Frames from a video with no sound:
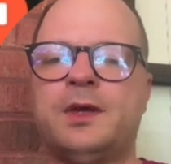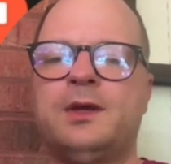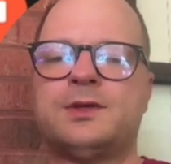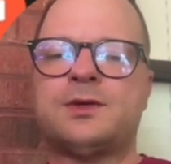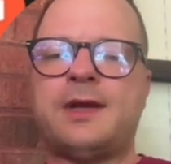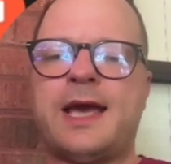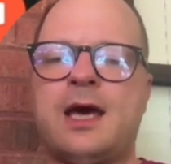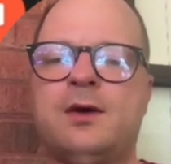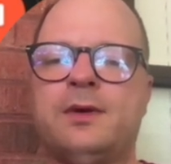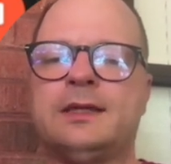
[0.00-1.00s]
So
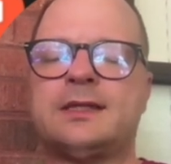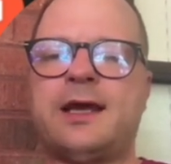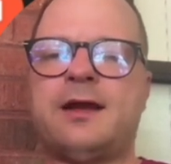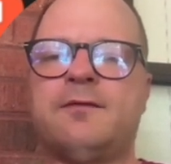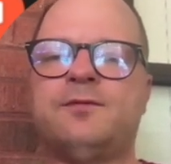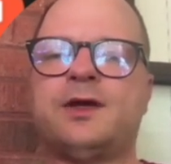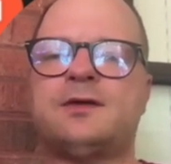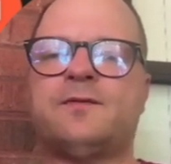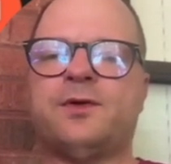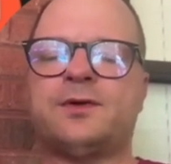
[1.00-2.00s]
now instead of
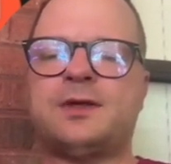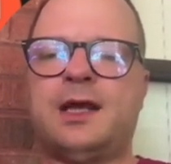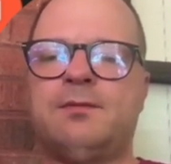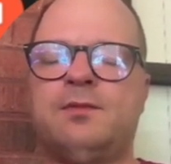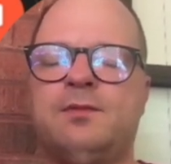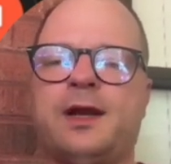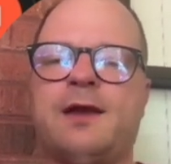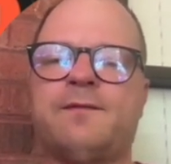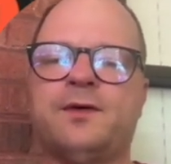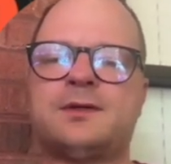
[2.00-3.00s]
just first name, we're going
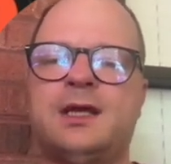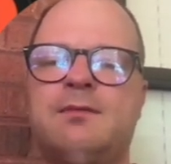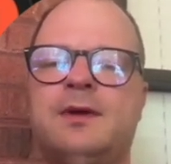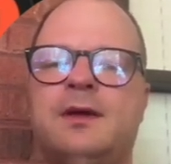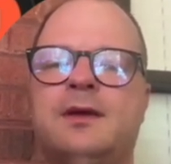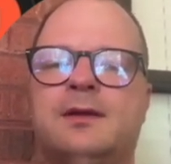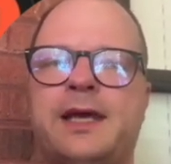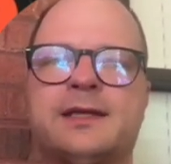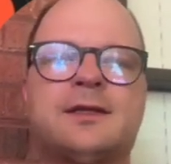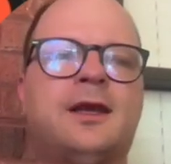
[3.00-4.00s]
to have first name,
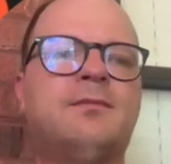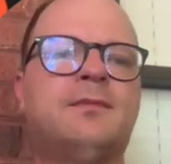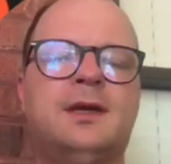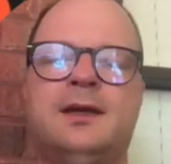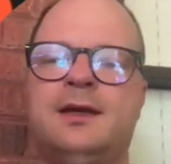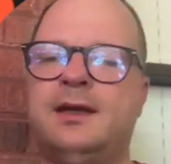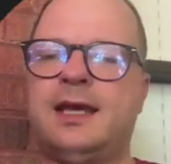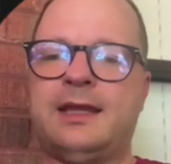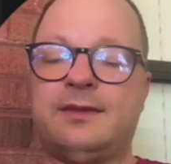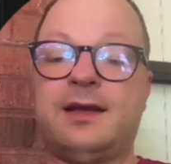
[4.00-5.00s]
last name,
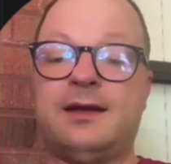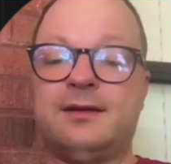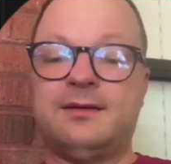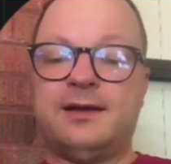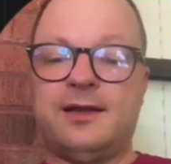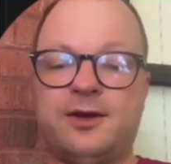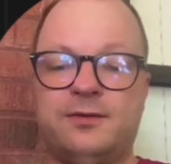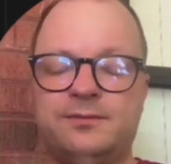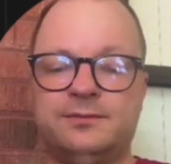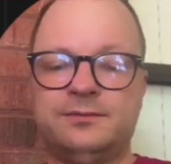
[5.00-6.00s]
and then
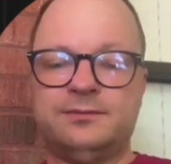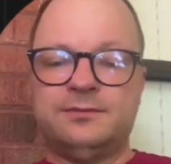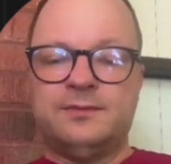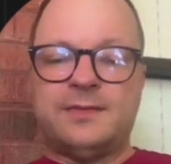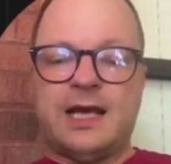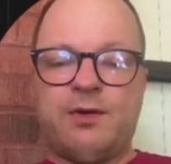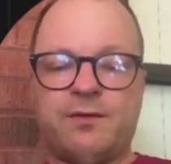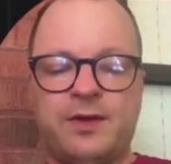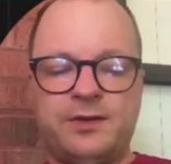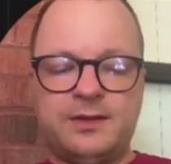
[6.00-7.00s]
hello. Now we
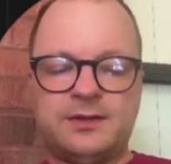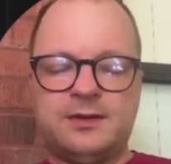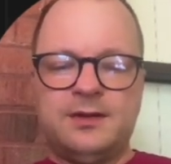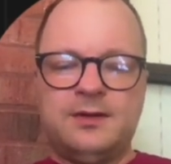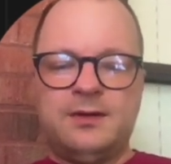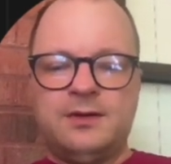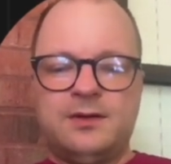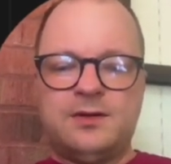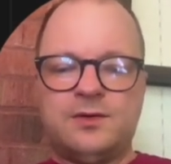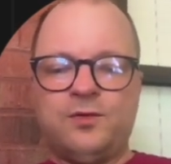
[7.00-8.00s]
run this,
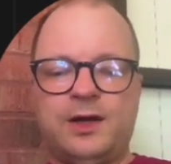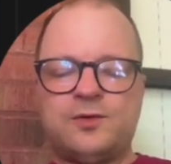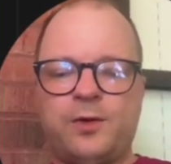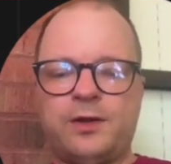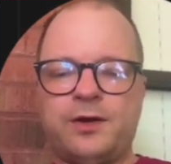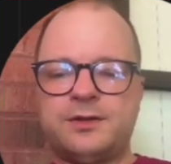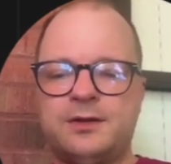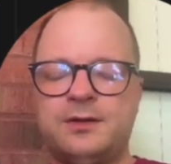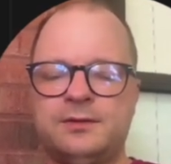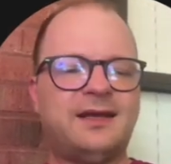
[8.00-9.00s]
greet Troy
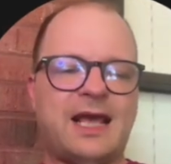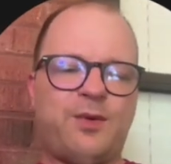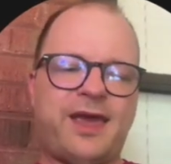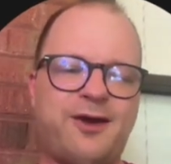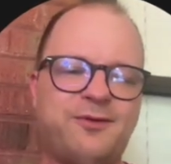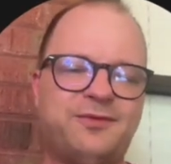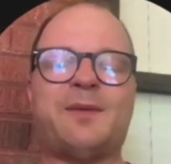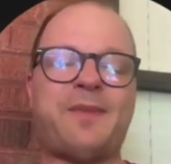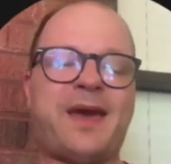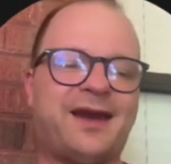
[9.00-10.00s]
Larson. Now we have
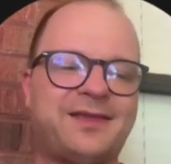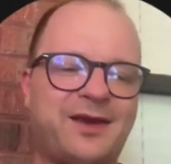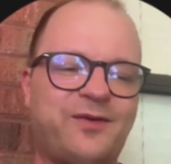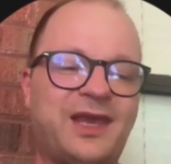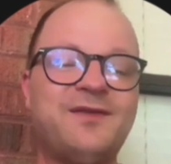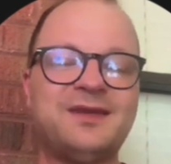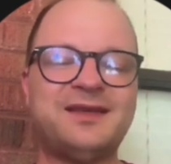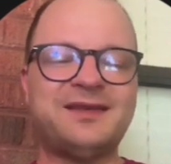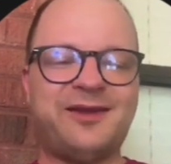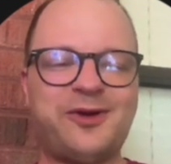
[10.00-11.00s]
a pack that gives
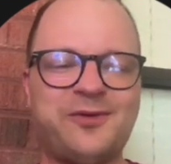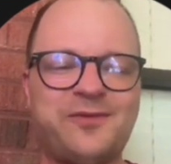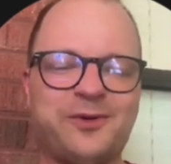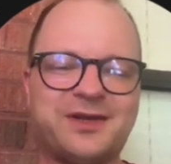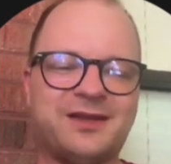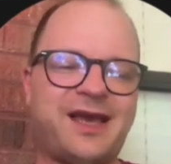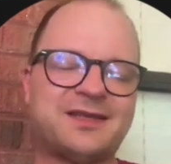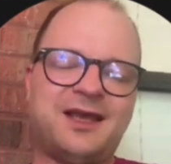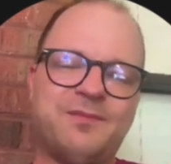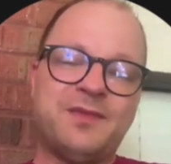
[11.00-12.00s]
us hello, first and
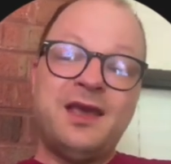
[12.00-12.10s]
last name.